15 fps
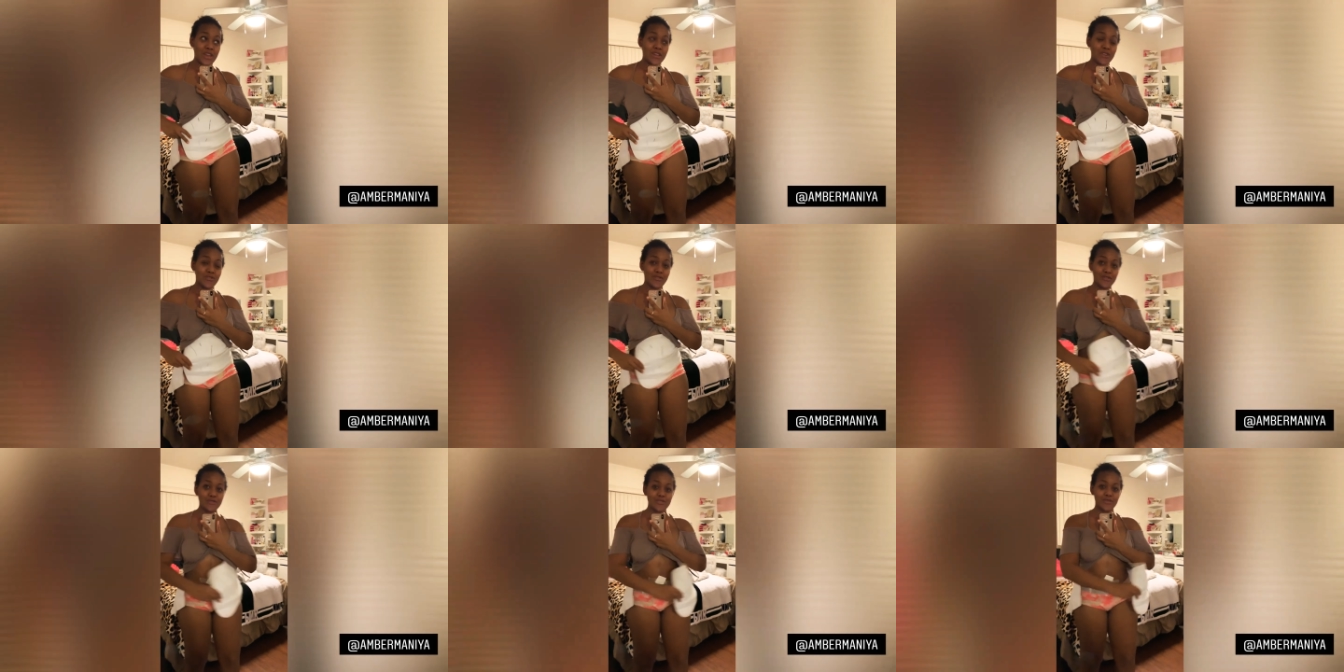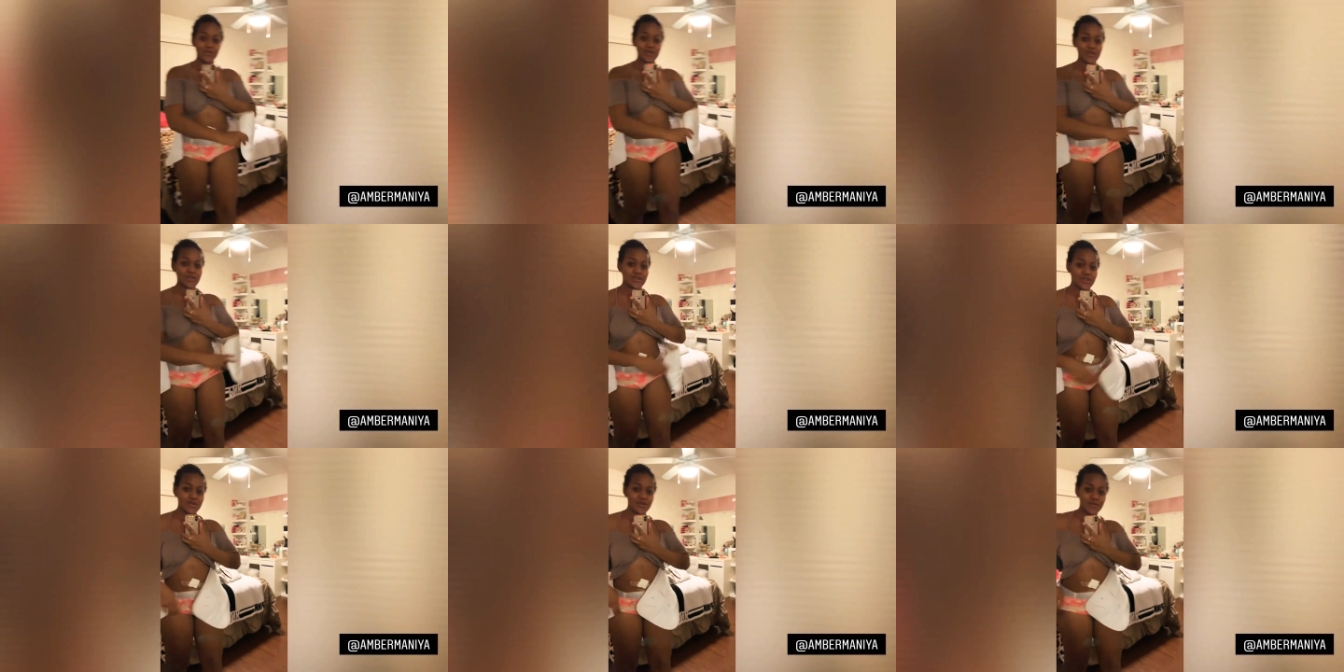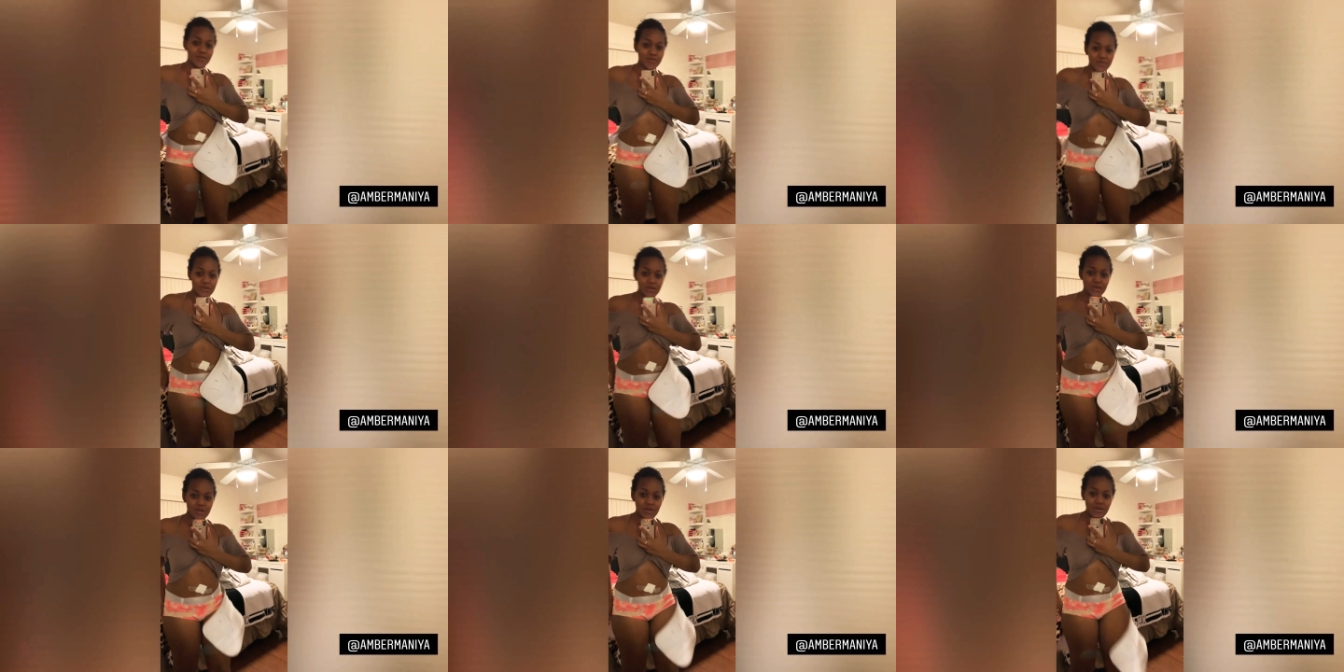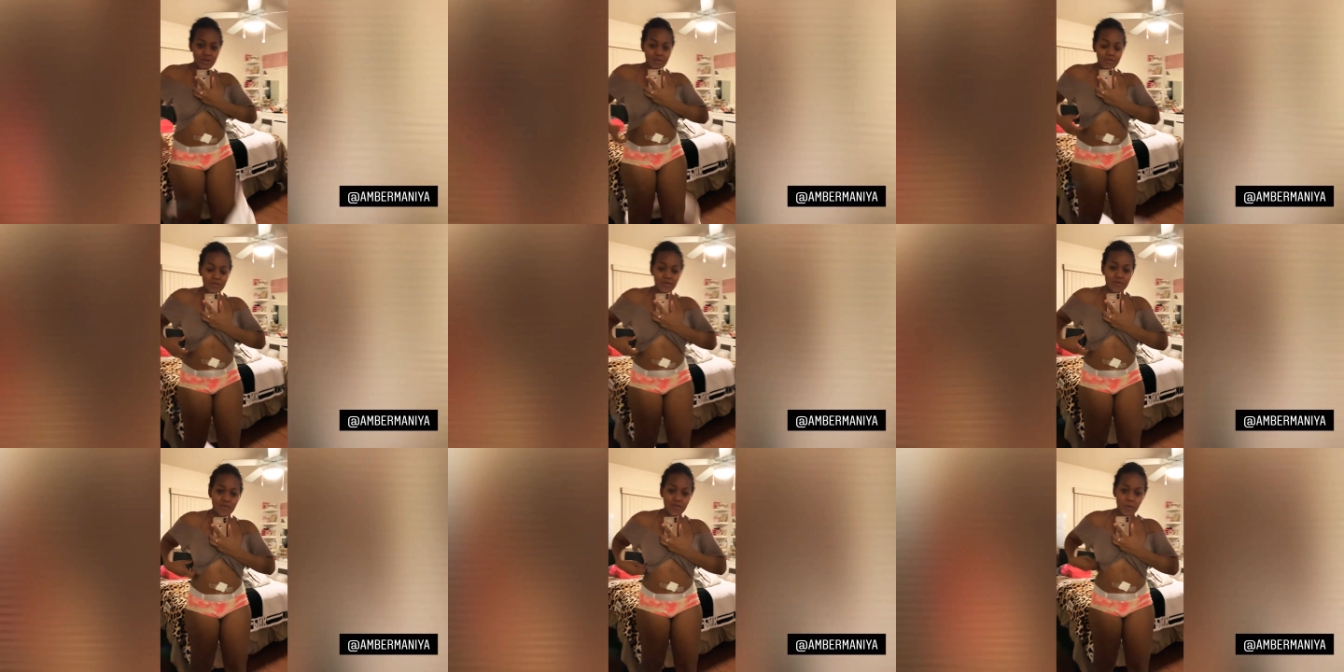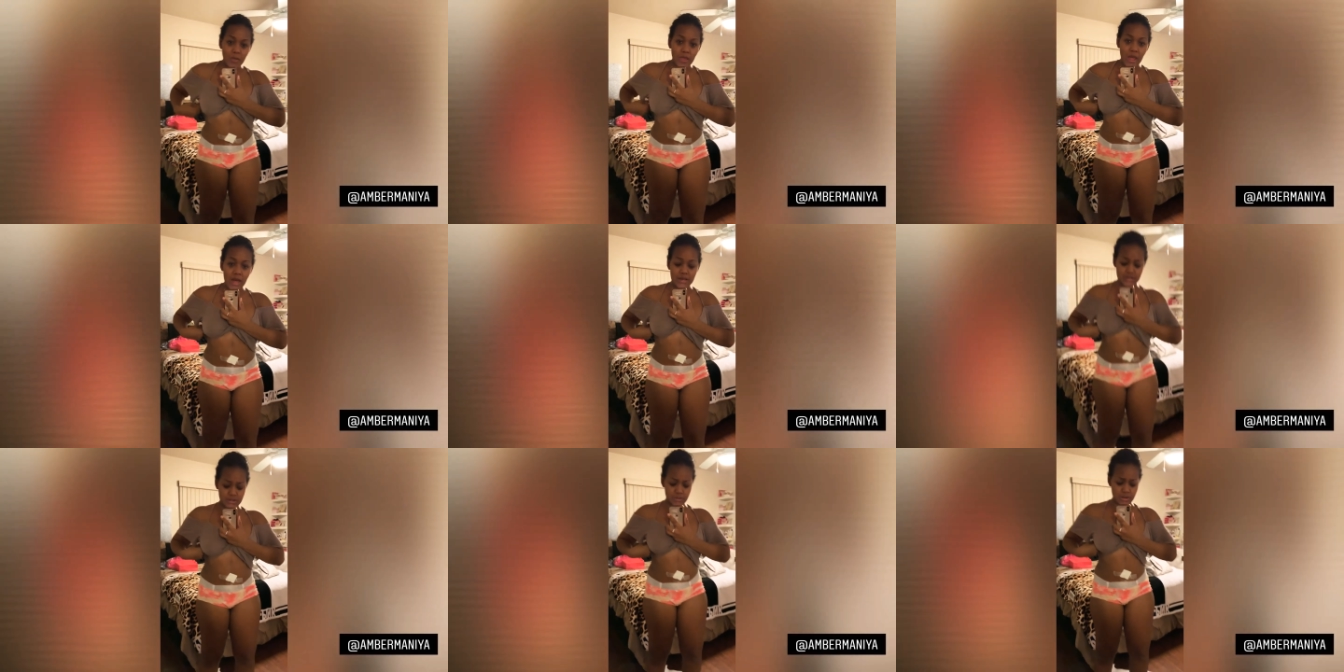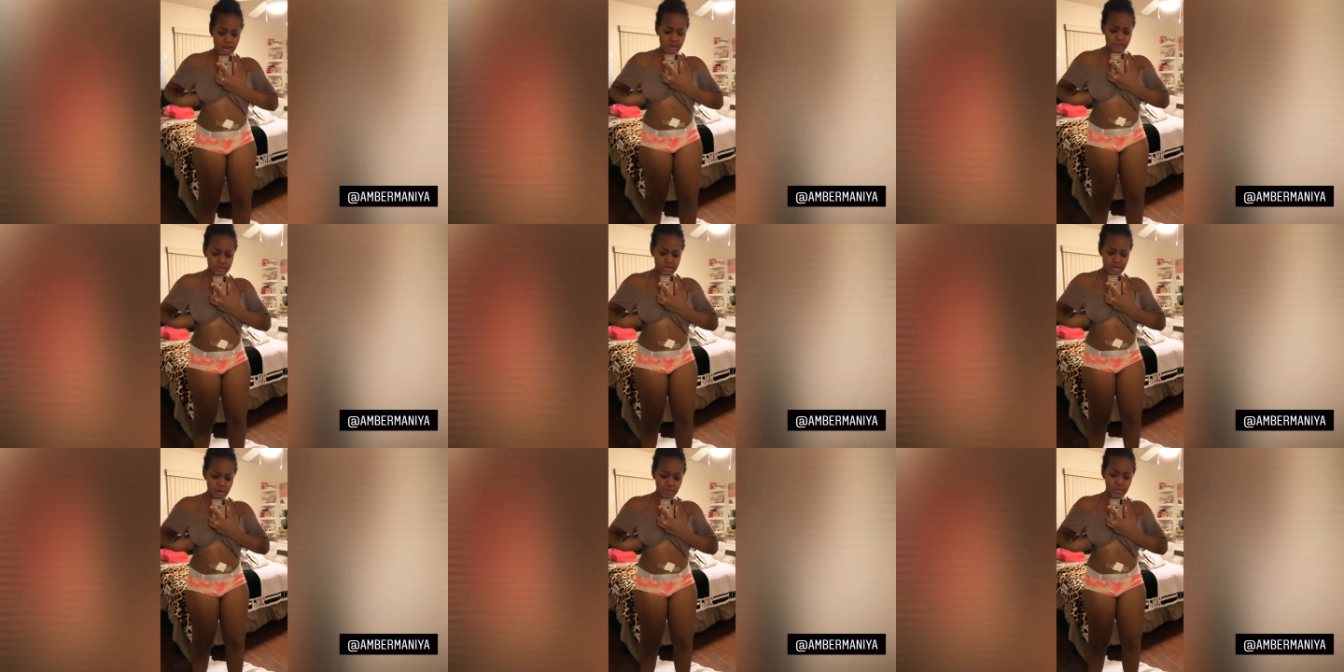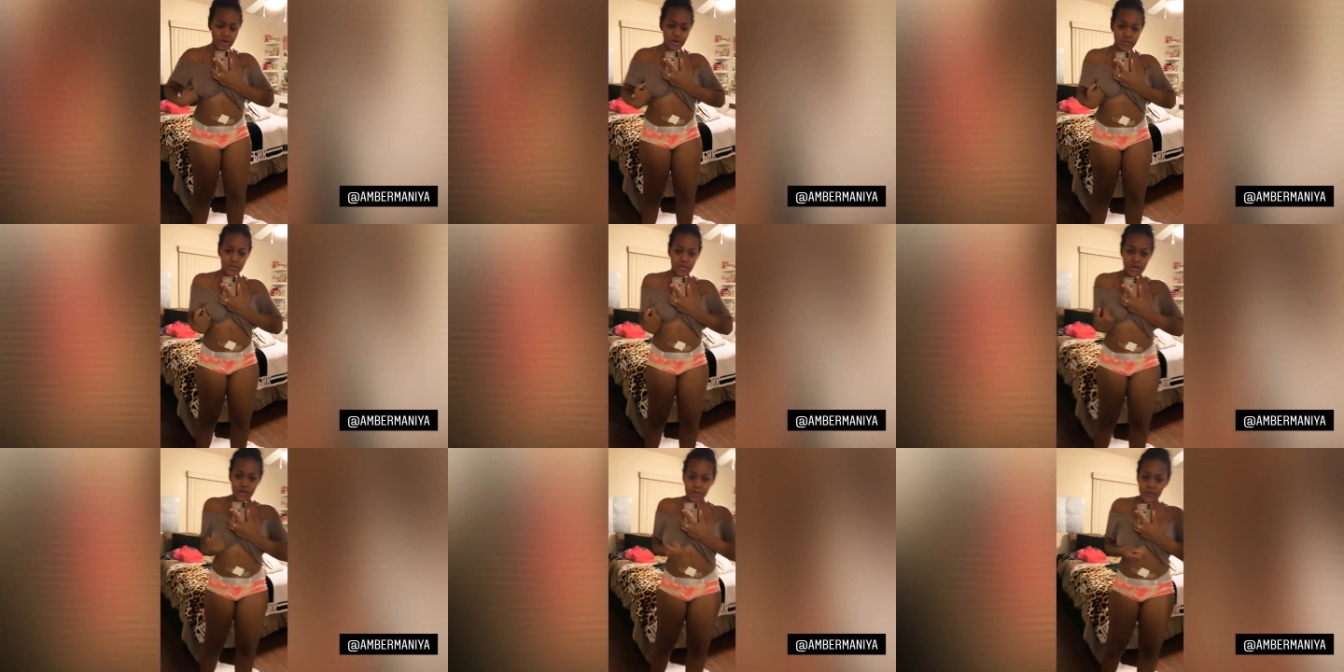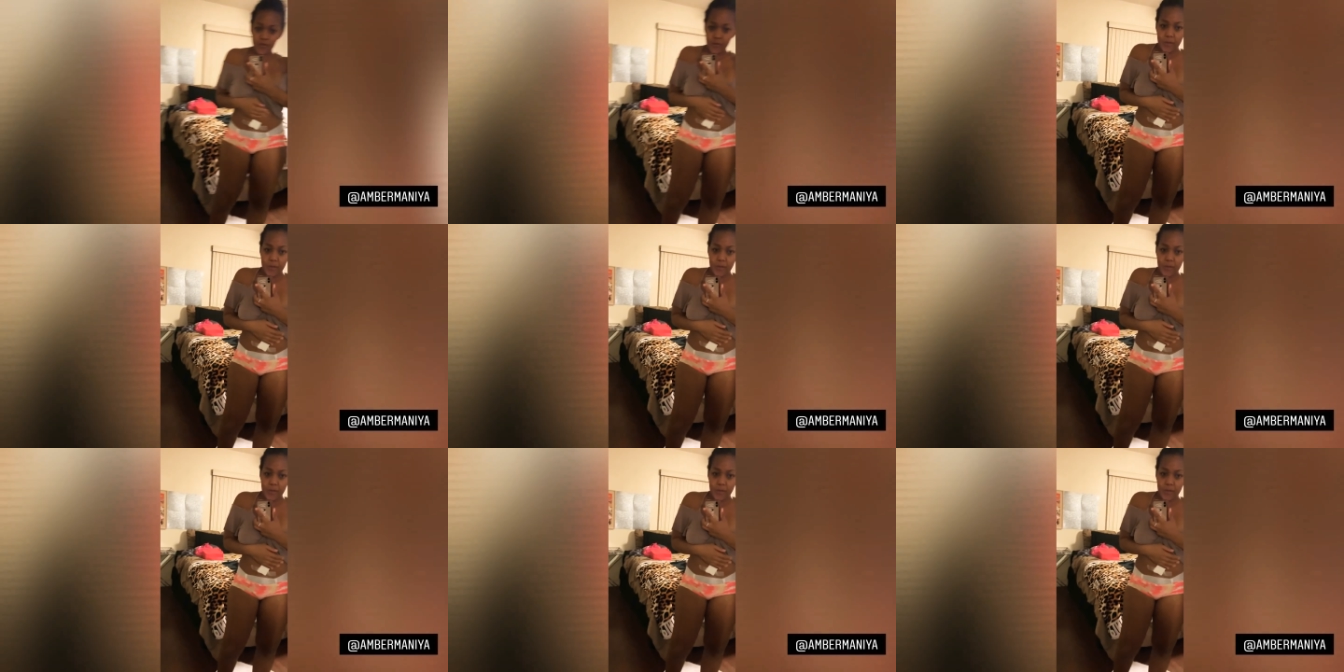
it feels so good. I still have tape on me.